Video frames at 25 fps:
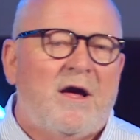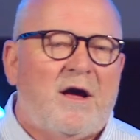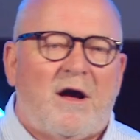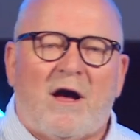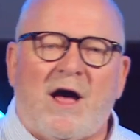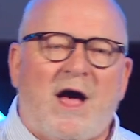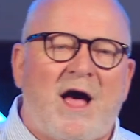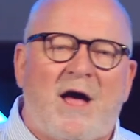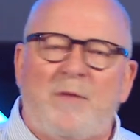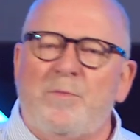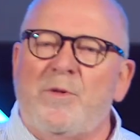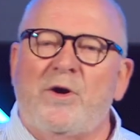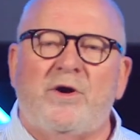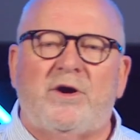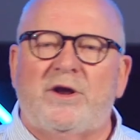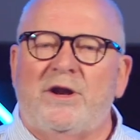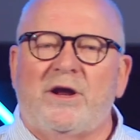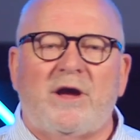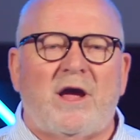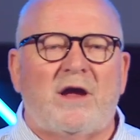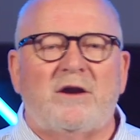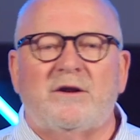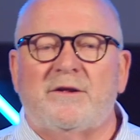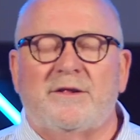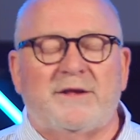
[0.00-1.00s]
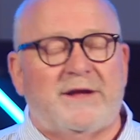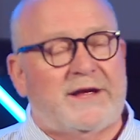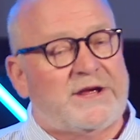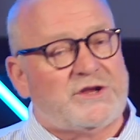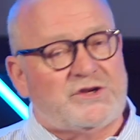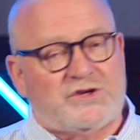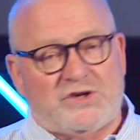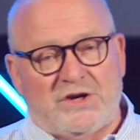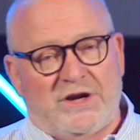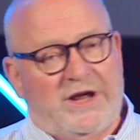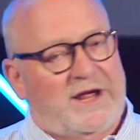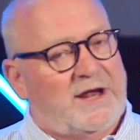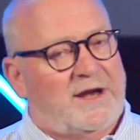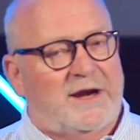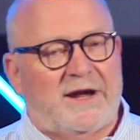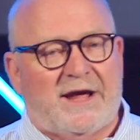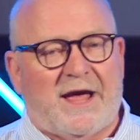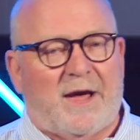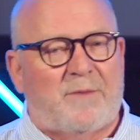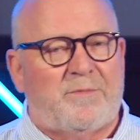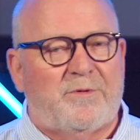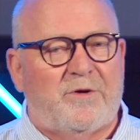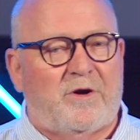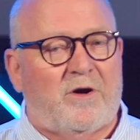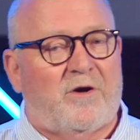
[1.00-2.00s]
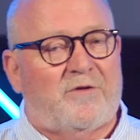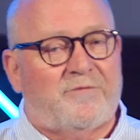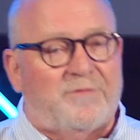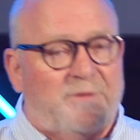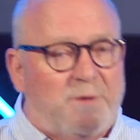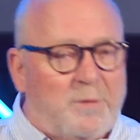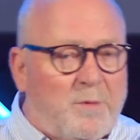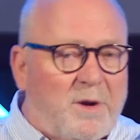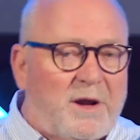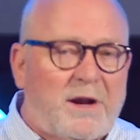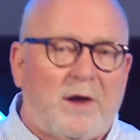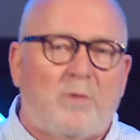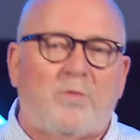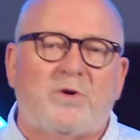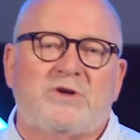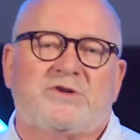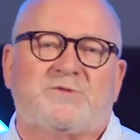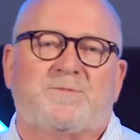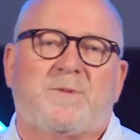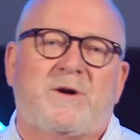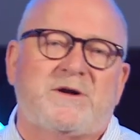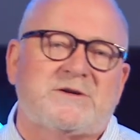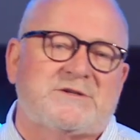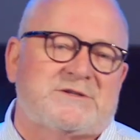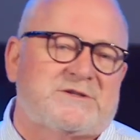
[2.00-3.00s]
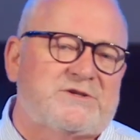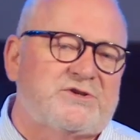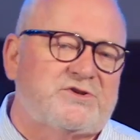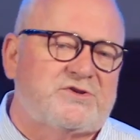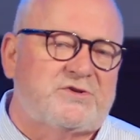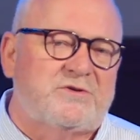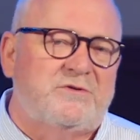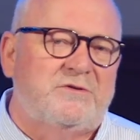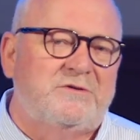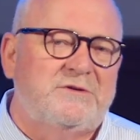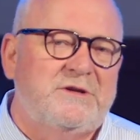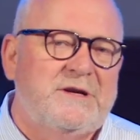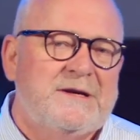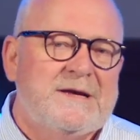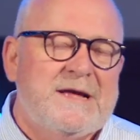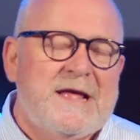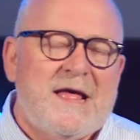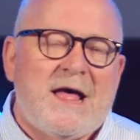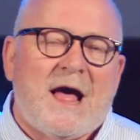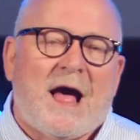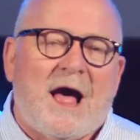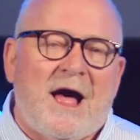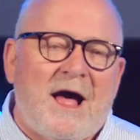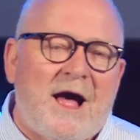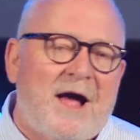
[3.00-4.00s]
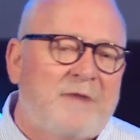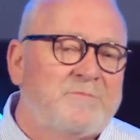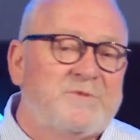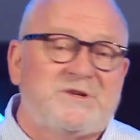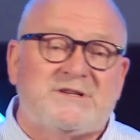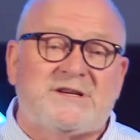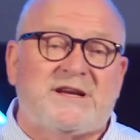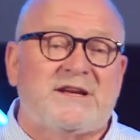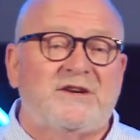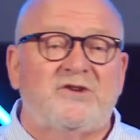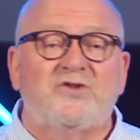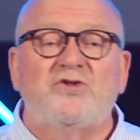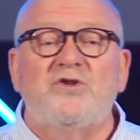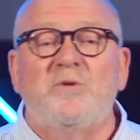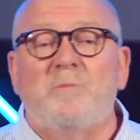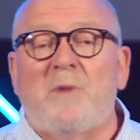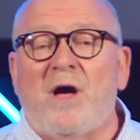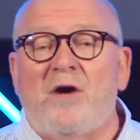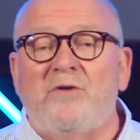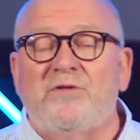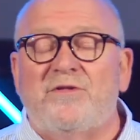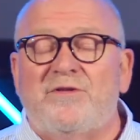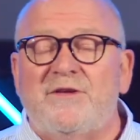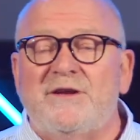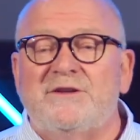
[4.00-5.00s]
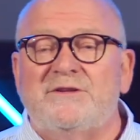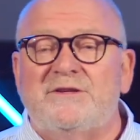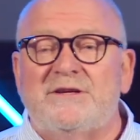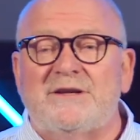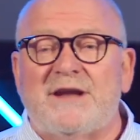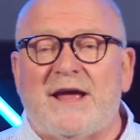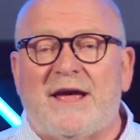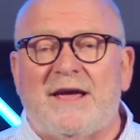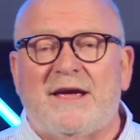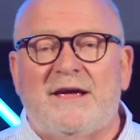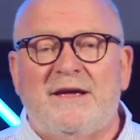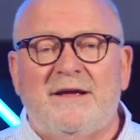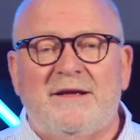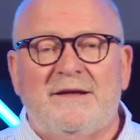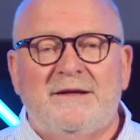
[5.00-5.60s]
I'm not going to go to the kitchen and get a cup of coffee while I watch Pastor Sean. I'm just going to do my own thing today.